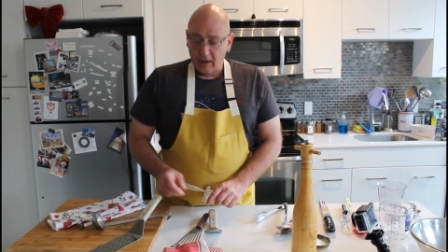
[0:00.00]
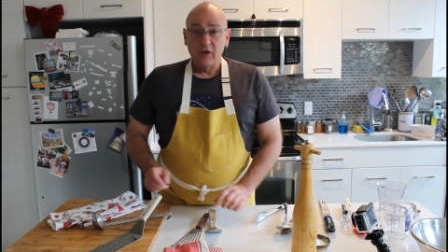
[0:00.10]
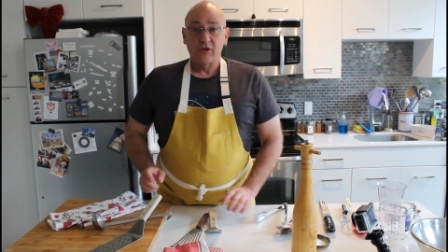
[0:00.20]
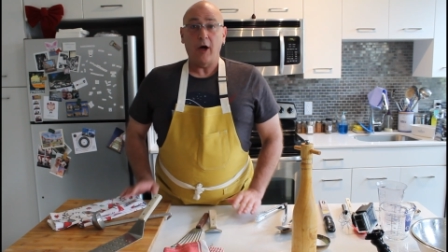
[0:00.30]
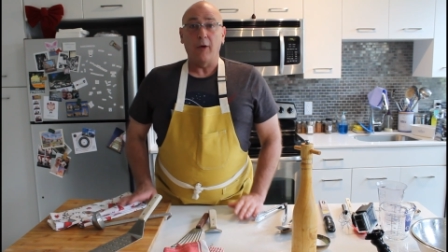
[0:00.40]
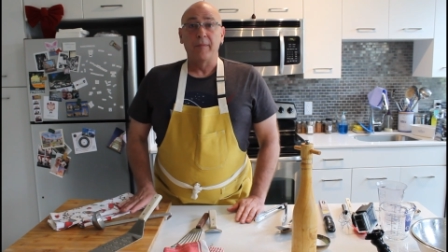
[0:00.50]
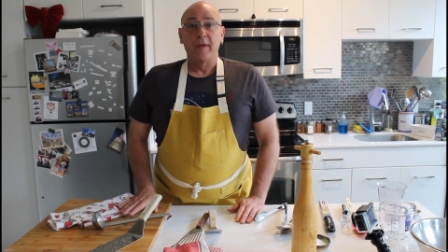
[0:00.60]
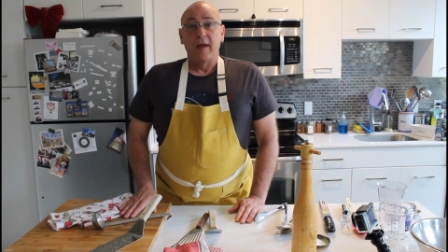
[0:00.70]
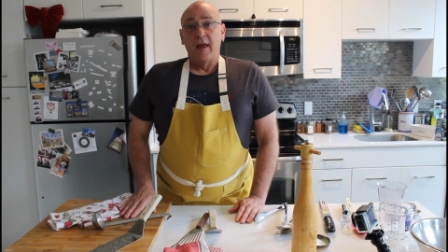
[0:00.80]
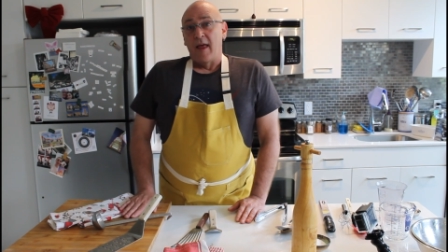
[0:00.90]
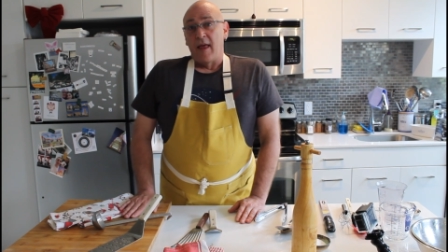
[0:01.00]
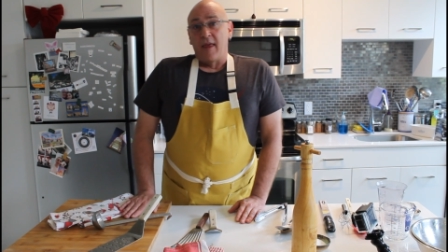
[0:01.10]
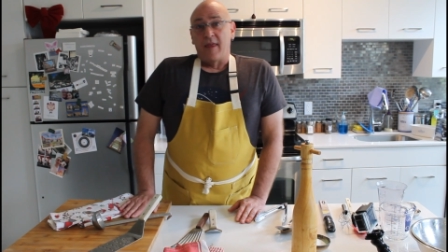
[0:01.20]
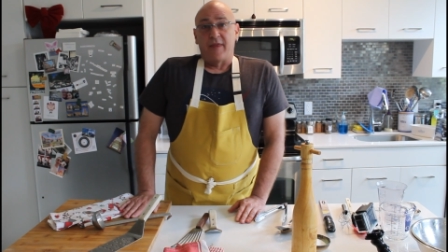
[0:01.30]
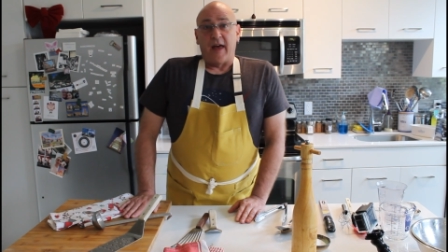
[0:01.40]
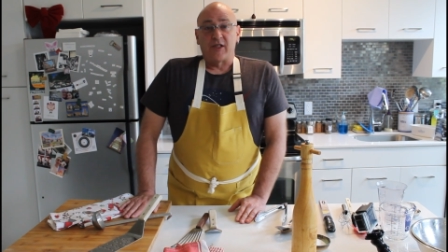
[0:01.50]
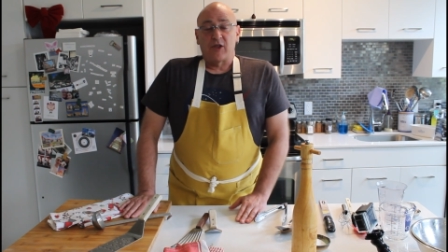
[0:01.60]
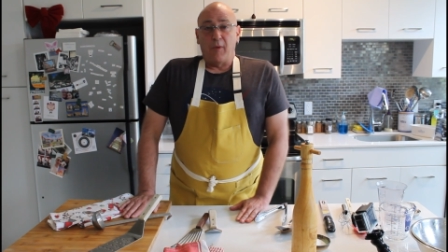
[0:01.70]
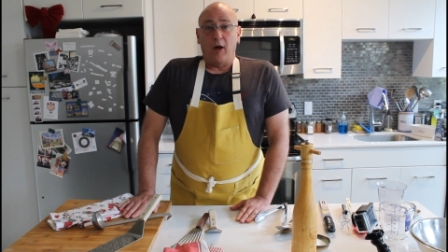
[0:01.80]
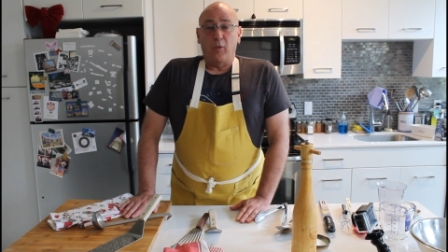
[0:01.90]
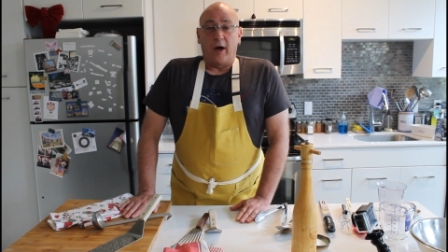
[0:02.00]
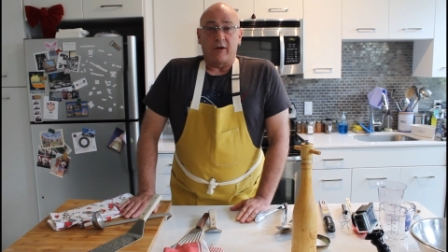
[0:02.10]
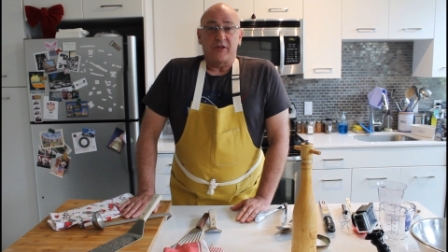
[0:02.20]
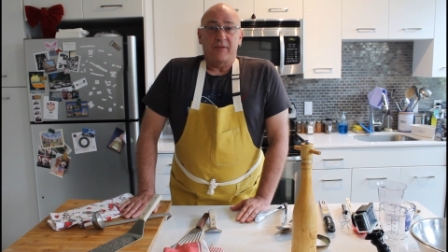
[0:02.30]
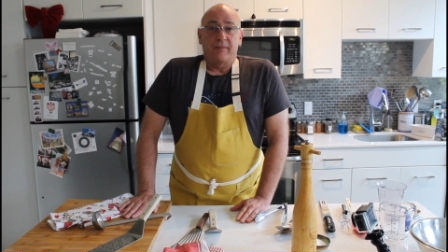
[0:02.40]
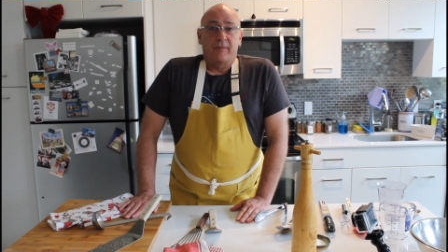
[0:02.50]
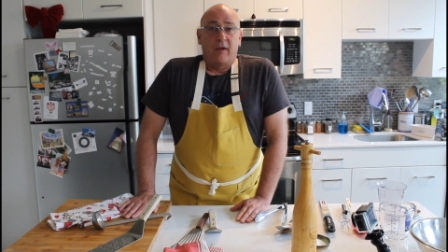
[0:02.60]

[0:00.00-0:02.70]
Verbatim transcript: So, that's smallwares.